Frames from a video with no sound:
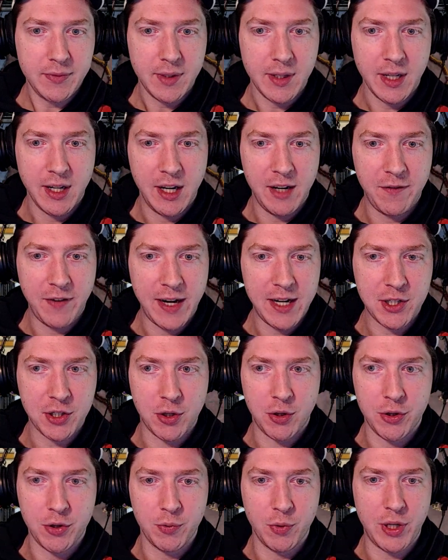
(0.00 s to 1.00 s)
Invite
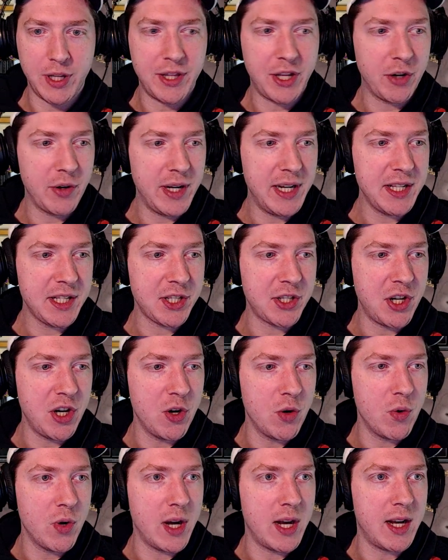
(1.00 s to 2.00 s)
all the... There is
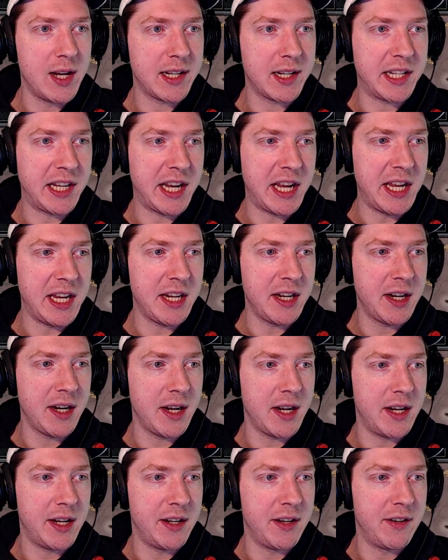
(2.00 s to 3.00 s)
no King
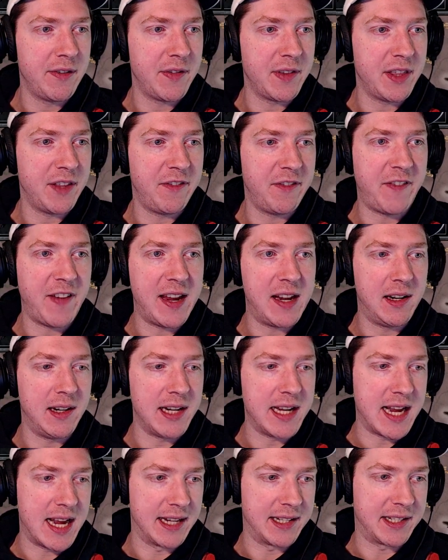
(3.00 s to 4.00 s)
of the Vale
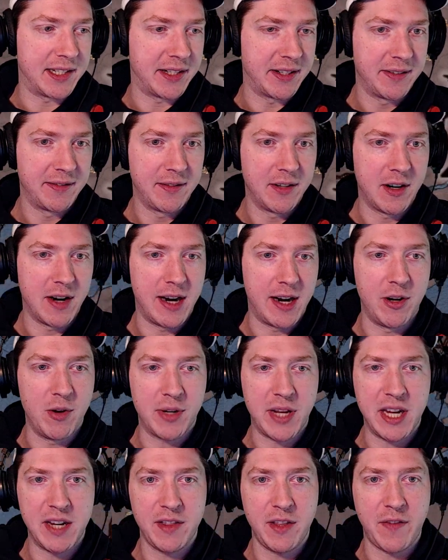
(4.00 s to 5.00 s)
yet. All right, no
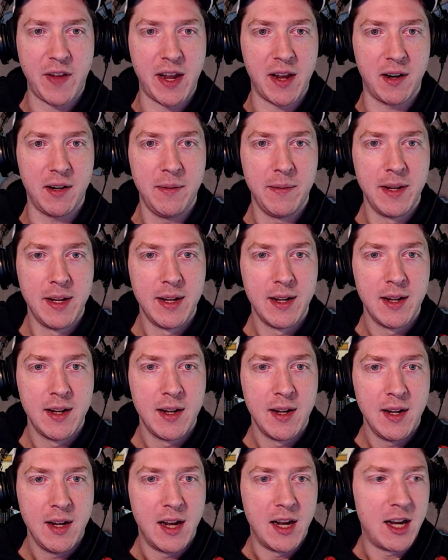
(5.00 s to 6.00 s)
King of the Vale.
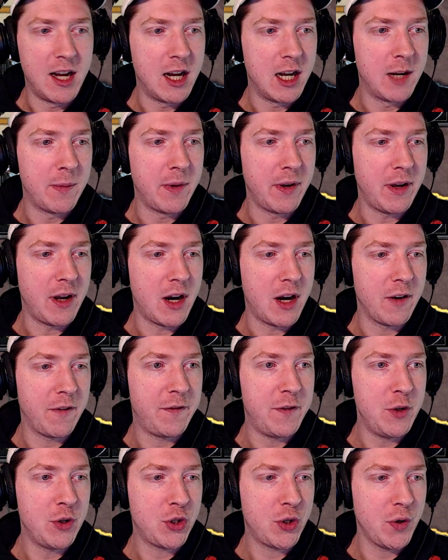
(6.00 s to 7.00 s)
Our
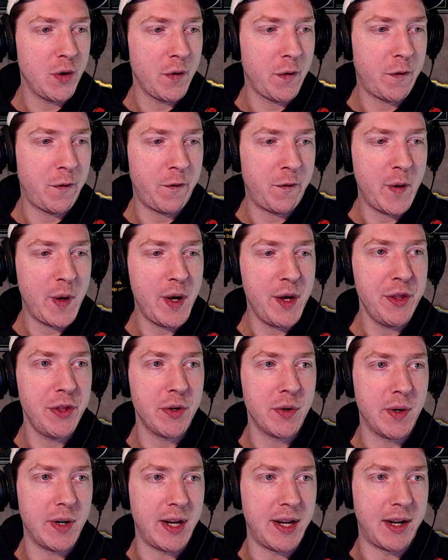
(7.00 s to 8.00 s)
future
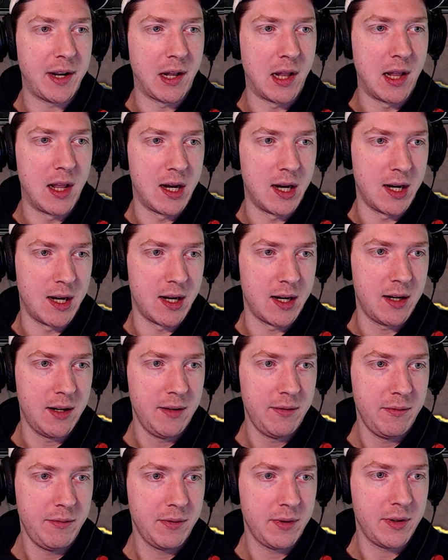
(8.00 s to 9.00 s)
father-in-law.
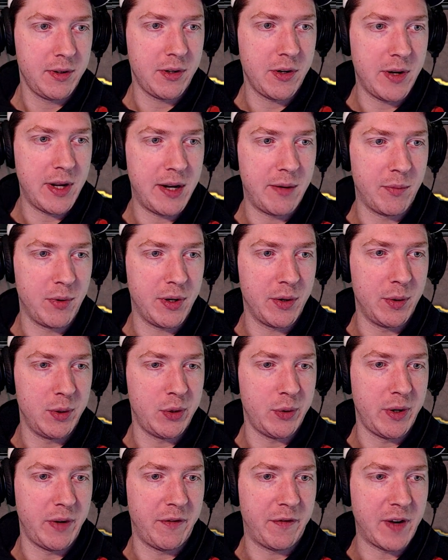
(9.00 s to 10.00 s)
We're going to go ahead and we're going
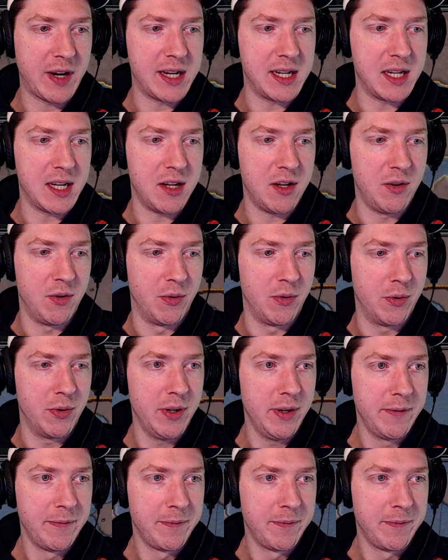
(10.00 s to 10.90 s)
to invite you.